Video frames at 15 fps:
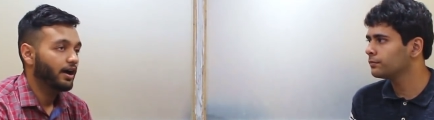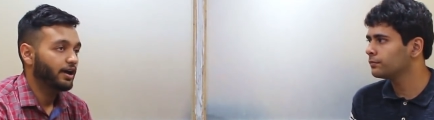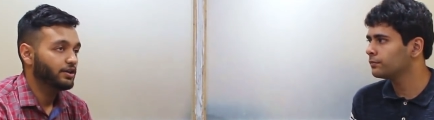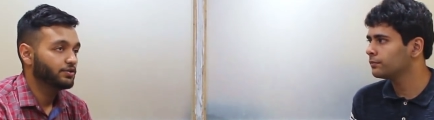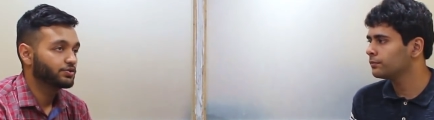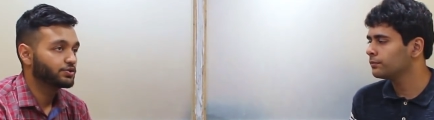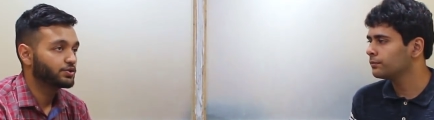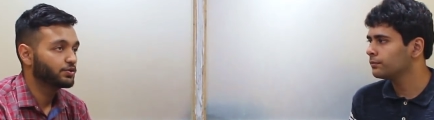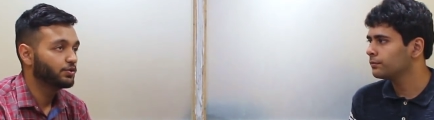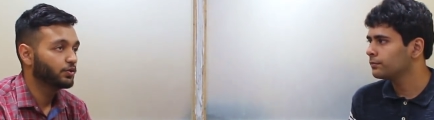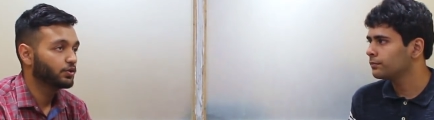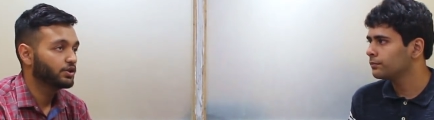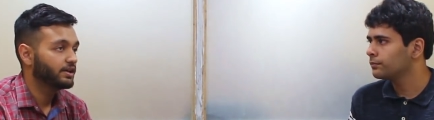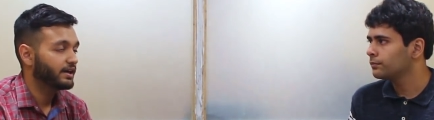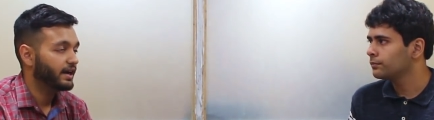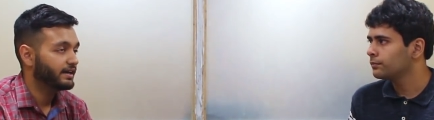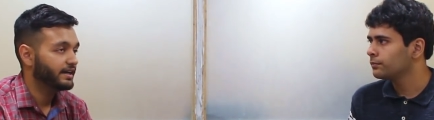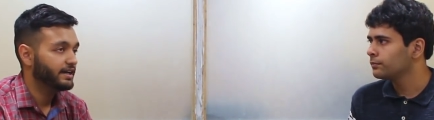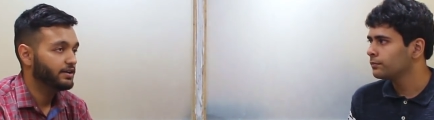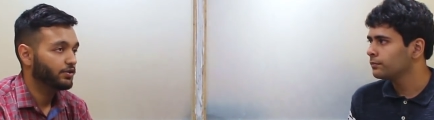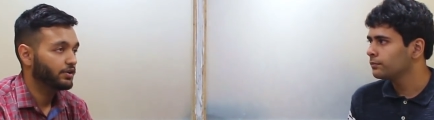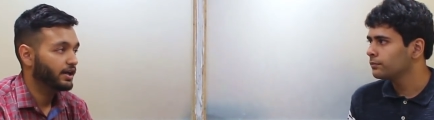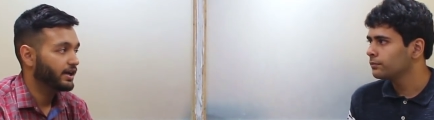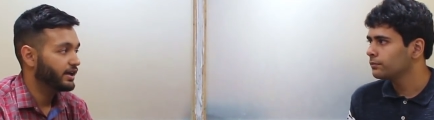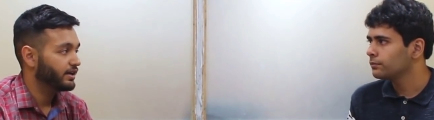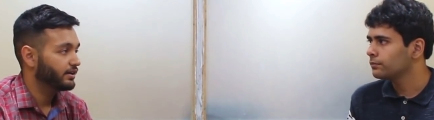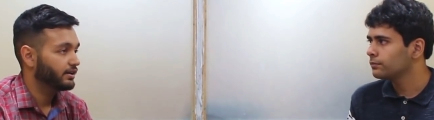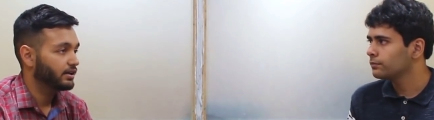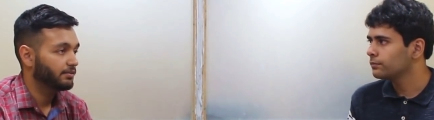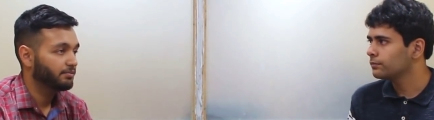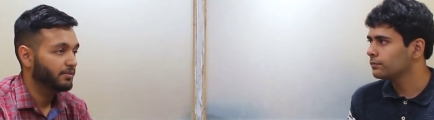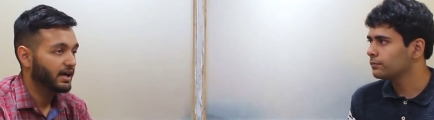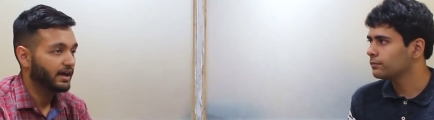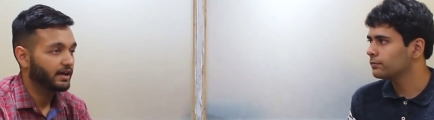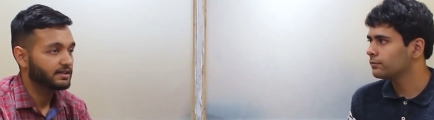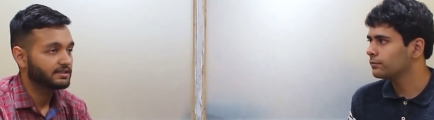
Speaker 1: I used to go there at eight or nine, come back